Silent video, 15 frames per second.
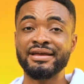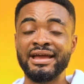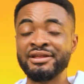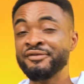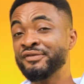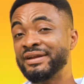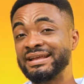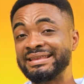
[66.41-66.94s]
And
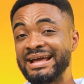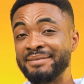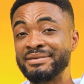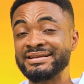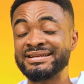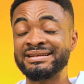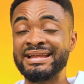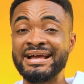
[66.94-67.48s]
if you're the type that
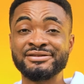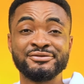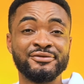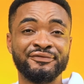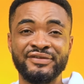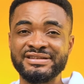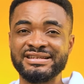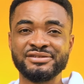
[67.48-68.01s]
doesn't like to
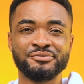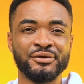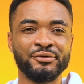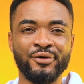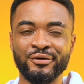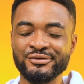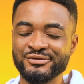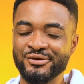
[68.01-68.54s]
fidget with
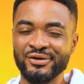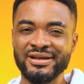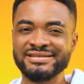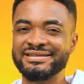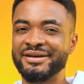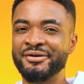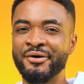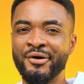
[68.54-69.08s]

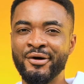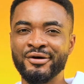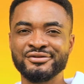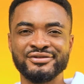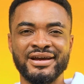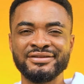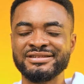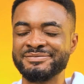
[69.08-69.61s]
controllers and all,
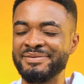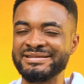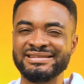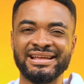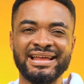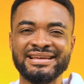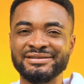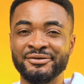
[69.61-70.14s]
trying to
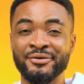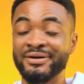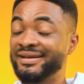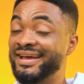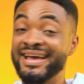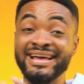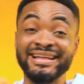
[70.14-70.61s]
specialize in what,